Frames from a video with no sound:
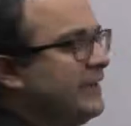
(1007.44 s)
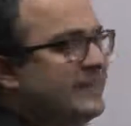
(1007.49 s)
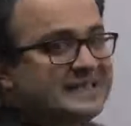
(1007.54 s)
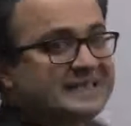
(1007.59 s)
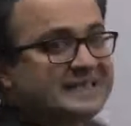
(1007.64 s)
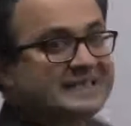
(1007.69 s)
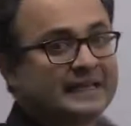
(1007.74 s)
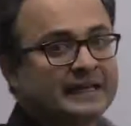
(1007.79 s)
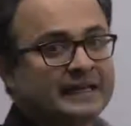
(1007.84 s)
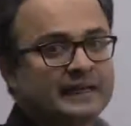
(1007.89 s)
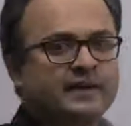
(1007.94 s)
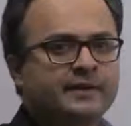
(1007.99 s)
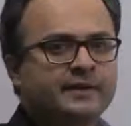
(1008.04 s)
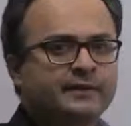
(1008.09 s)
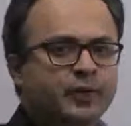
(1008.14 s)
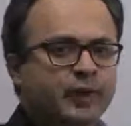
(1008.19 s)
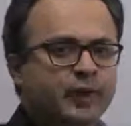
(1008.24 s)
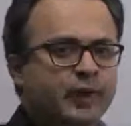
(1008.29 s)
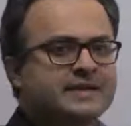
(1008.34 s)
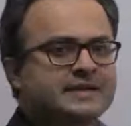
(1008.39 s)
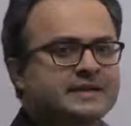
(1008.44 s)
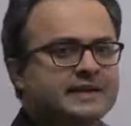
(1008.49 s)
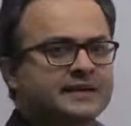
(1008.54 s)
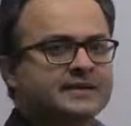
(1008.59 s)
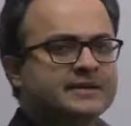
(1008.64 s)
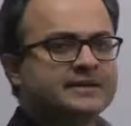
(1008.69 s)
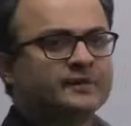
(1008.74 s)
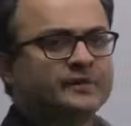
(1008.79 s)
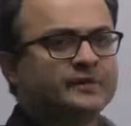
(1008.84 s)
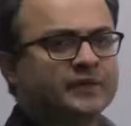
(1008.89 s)
second important set is
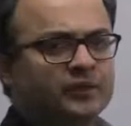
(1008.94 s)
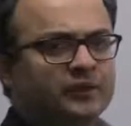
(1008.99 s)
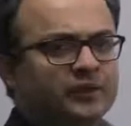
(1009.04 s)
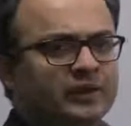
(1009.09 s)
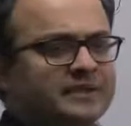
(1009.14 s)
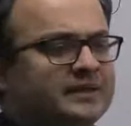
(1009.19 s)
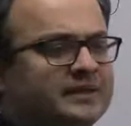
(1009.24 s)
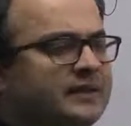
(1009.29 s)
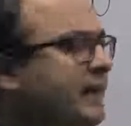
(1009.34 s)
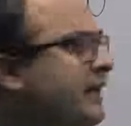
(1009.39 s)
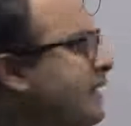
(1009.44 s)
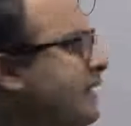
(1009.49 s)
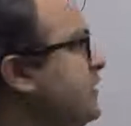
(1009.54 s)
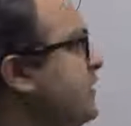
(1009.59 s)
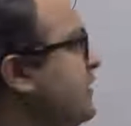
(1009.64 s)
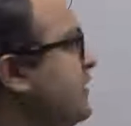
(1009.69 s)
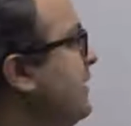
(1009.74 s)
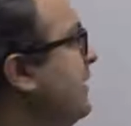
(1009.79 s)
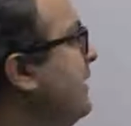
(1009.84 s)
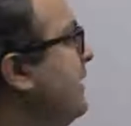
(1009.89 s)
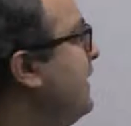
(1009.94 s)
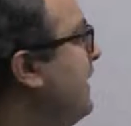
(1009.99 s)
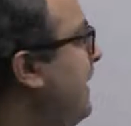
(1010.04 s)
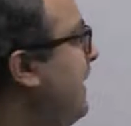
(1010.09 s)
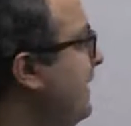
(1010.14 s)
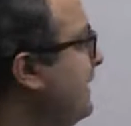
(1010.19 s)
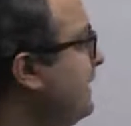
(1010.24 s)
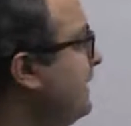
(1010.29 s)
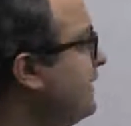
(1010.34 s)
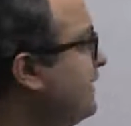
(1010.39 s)
something known as the range.
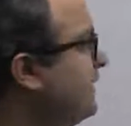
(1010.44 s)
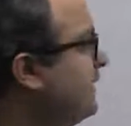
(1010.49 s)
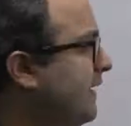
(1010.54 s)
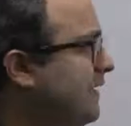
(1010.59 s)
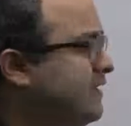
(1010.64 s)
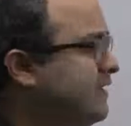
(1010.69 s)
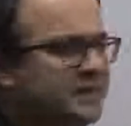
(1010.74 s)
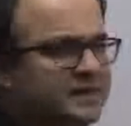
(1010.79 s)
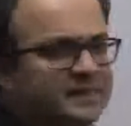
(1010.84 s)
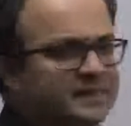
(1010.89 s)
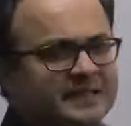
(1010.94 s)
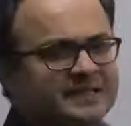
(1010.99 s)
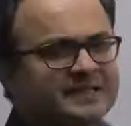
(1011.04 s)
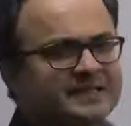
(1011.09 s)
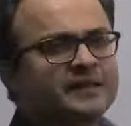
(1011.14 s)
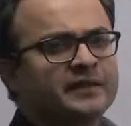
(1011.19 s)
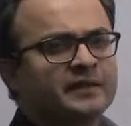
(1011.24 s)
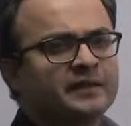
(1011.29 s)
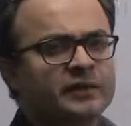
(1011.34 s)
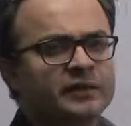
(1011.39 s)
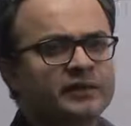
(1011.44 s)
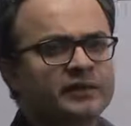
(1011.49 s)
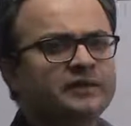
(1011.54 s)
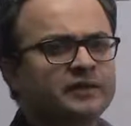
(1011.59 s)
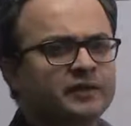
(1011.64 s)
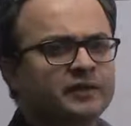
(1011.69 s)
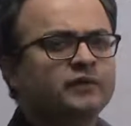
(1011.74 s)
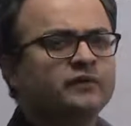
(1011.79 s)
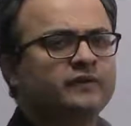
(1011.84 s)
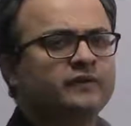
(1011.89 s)
And the range is basically what
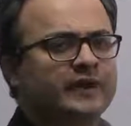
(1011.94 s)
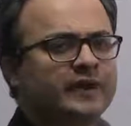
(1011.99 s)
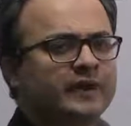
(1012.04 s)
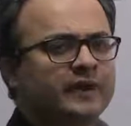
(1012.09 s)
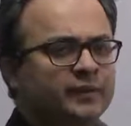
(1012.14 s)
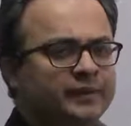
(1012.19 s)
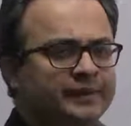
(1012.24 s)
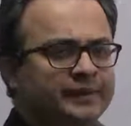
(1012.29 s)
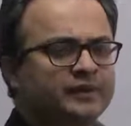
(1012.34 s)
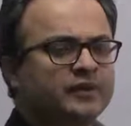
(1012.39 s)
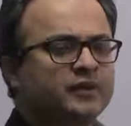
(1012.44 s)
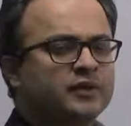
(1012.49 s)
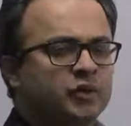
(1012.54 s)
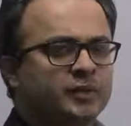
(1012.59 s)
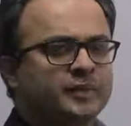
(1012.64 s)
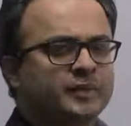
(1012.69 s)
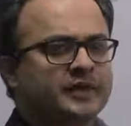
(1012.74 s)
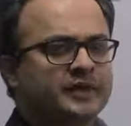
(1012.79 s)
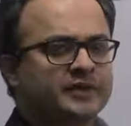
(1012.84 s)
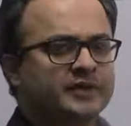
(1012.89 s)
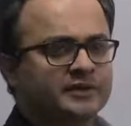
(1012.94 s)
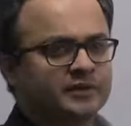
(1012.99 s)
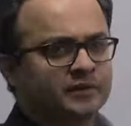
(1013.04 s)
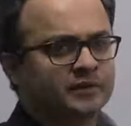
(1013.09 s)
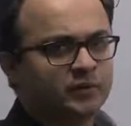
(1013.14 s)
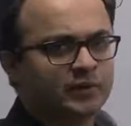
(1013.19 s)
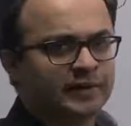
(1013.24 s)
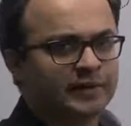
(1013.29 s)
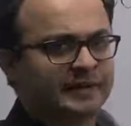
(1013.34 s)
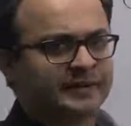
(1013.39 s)
to y, what the domain is
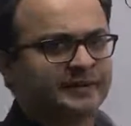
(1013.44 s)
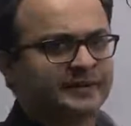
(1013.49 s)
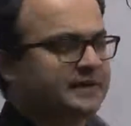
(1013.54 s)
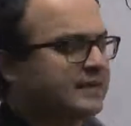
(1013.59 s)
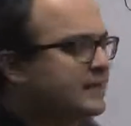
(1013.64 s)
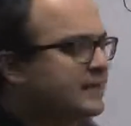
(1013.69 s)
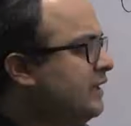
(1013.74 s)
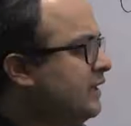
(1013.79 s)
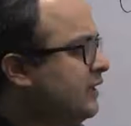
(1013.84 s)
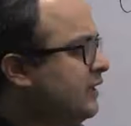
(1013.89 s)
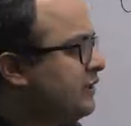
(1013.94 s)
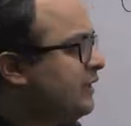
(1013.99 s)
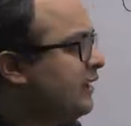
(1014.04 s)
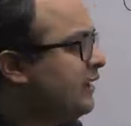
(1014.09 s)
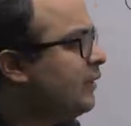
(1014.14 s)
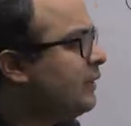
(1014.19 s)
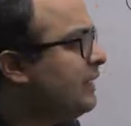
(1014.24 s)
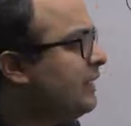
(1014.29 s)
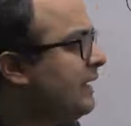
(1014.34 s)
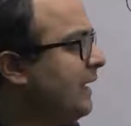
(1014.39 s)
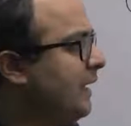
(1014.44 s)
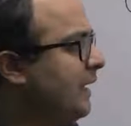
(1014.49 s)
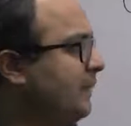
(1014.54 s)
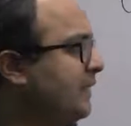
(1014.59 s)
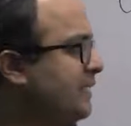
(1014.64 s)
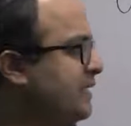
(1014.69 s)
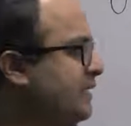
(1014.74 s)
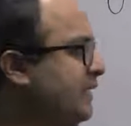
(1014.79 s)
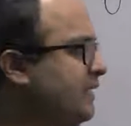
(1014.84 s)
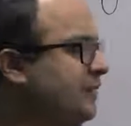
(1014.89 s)
to x. So now what will happen
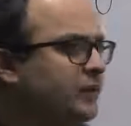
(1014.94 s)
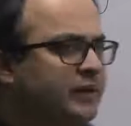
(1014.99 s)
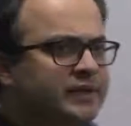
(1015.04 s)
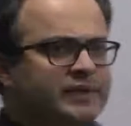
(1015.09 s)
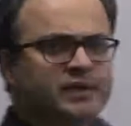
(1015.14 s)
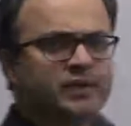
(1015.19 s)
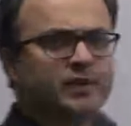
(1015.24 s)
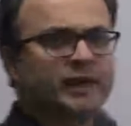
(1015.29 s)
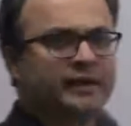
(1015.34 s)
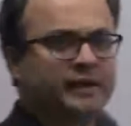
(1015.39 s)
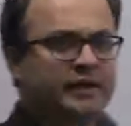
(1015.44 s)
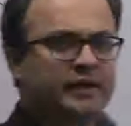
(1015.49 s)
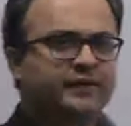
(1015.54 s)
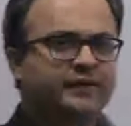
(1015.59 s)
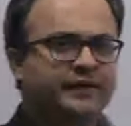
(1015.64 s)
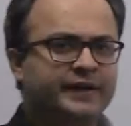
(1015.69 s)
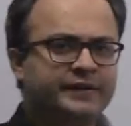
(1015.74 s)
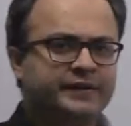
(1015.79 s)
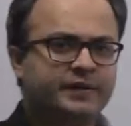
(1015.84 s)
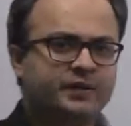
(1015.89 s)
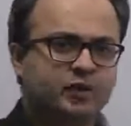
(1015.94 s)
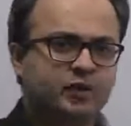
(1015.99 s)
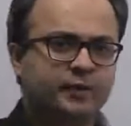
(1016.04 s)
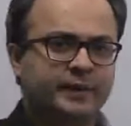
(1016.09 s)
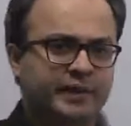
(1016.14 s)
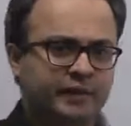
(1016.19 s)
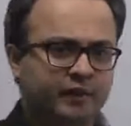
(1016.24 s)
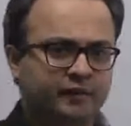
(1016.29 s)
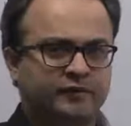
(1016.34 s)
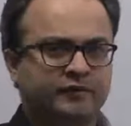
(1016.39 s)
is that once you identify the
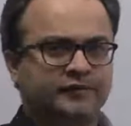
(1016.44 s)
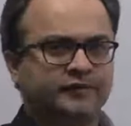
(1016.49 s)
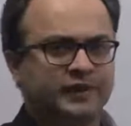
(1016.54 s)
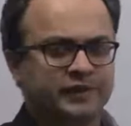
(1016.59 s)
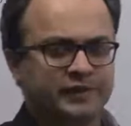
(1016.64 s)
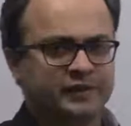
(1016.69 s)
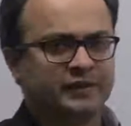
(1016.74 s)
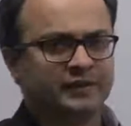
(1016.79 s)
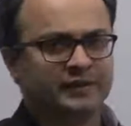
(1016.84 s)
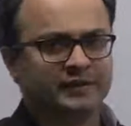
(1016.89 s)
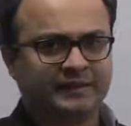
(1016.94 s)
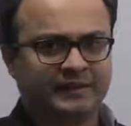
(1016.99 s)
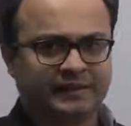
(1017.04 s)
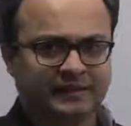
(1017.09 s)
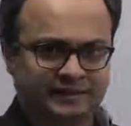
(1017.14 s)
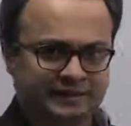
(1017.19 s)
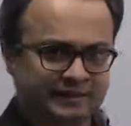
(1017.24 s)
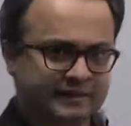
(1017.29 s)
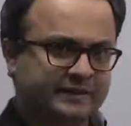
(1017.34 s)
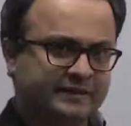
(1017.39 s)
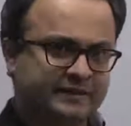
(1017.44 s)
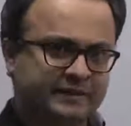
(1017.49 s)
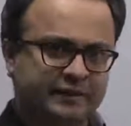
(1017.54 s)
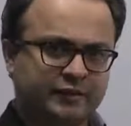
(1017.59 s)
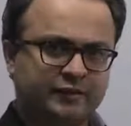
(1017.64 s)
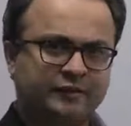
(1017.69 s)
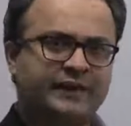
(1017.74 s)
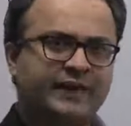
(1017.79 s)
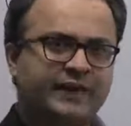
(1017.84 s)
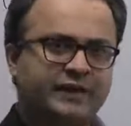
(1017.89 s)
domain of the function, that is the set
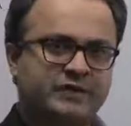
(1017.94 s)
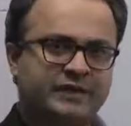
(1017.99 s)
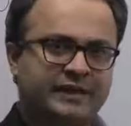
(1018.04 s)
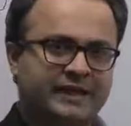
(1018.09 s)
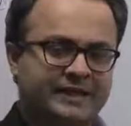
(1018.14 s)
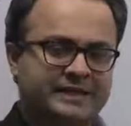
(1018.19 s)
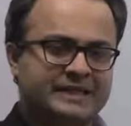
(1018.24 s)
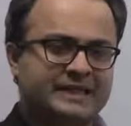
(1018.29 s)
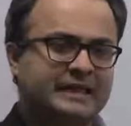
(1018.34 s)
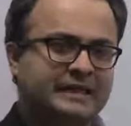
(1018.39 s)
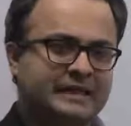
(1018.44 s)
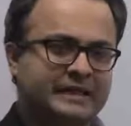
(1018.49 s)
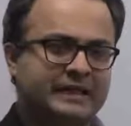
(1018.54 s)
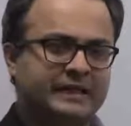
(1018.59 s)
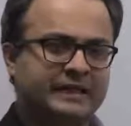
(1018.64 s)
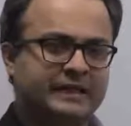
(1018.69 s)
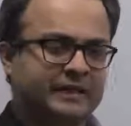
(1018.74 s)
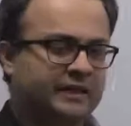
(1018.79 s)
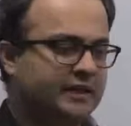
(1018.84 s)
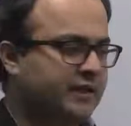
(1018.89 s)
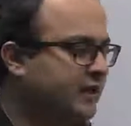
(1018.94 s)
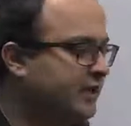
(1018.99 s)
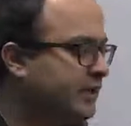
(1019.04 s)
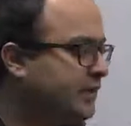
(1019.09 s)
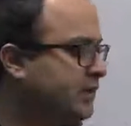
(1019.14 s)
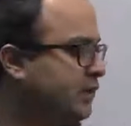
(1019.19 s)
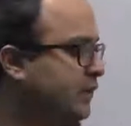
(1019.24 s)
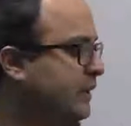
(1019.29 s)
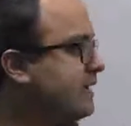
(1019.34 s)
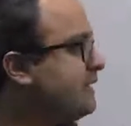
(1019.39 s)
of values that x can take,
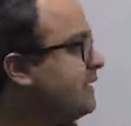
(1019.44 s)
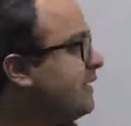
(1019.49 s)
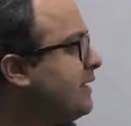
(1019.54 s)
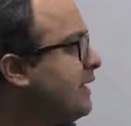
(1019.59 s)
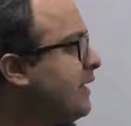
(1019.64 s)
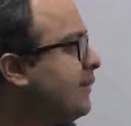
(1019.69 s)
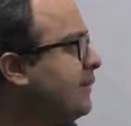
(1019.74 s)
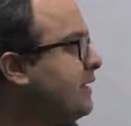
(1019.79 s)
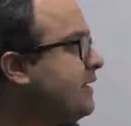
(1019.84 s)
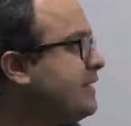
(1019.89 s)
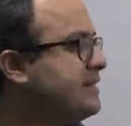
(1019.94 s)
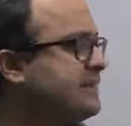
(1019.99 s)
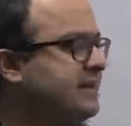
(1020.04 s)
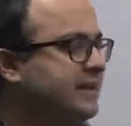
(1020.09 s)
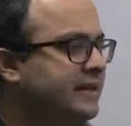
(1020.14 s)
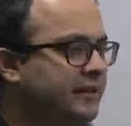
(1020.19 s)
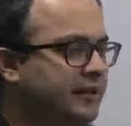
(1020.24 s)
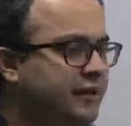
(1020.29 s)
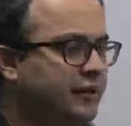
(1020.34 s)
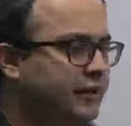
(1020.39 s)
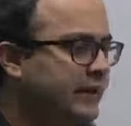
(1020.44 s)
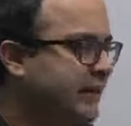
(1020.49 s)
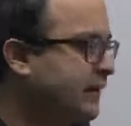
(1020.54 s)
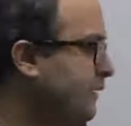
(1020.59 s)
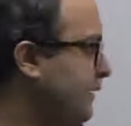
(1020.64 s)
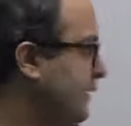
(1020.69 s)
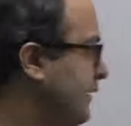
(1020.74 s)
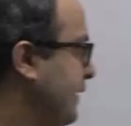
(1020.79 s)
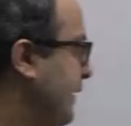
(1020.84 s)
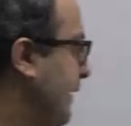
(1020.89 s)
so what will start happening is that you can
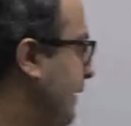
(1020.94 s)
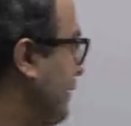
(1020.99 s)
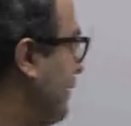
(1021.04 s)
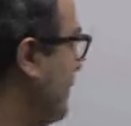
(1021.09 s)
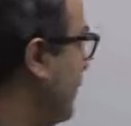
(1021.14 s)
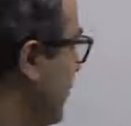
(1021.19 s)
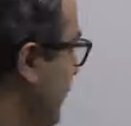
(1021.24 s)
kind of think